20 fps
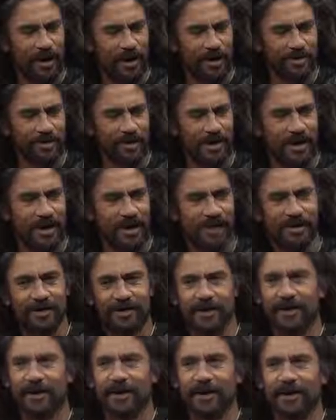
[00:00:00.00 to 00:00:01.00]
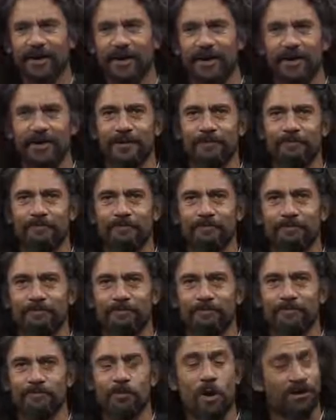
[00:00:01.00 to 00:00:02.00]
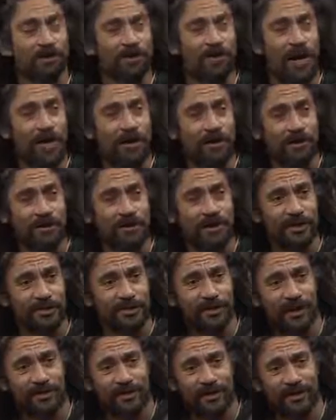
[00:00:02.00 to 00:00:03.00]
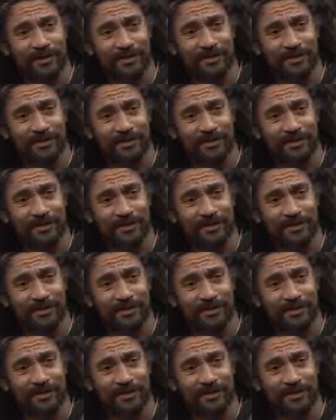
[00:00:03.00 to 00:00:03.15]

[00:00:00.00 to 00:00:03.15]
but it's Rockstar New Zealand Comedy.